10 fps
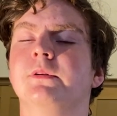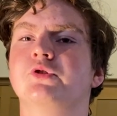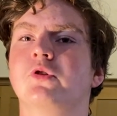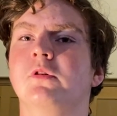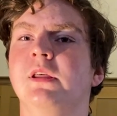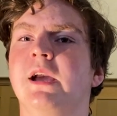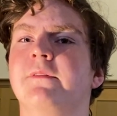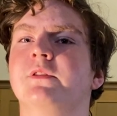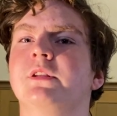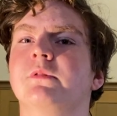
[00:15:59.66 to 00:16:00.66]
Shortly
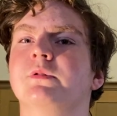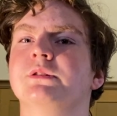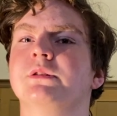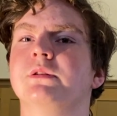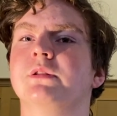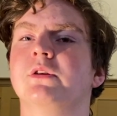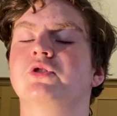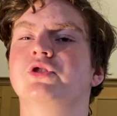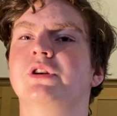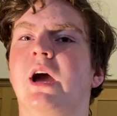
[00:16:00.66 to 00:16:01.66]
after there was a, the
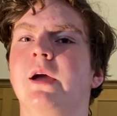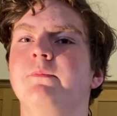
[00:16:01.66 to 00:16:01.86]
sky